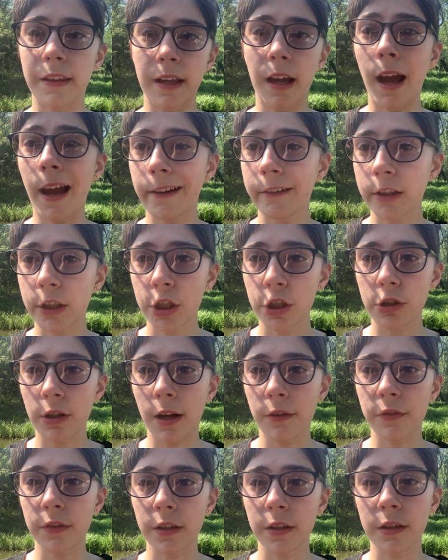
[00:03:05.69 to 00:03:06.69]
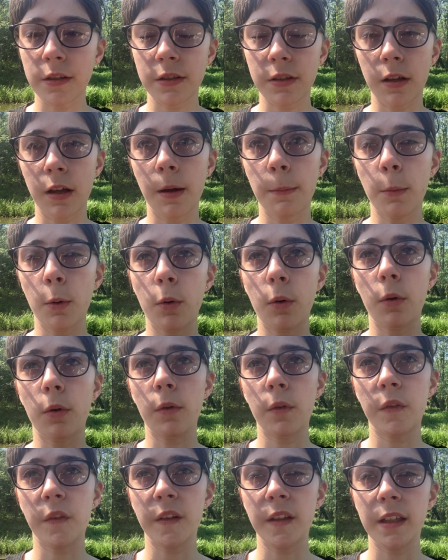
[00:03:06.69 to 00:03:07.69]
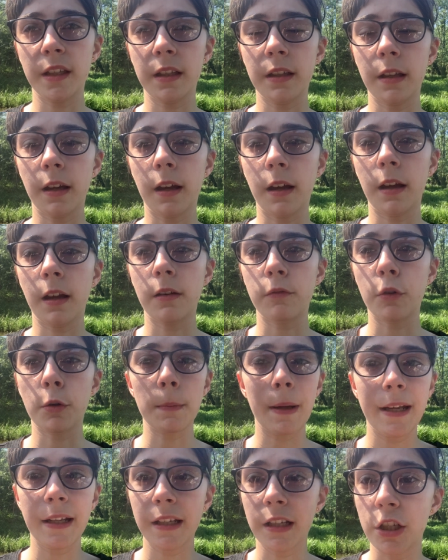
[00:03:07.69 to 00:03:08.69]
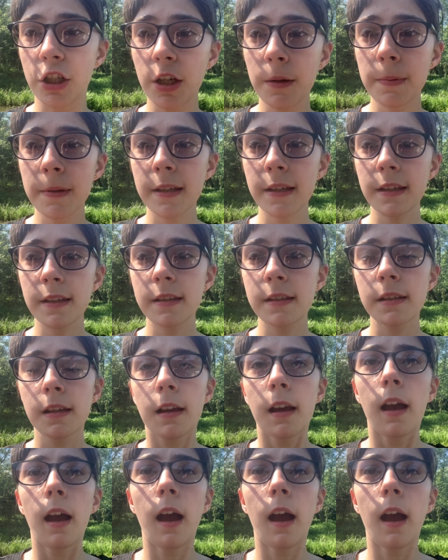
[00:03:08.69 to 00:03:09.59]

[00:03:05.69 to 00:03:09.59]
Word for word: the Irish travellers or the Romanian gypsies.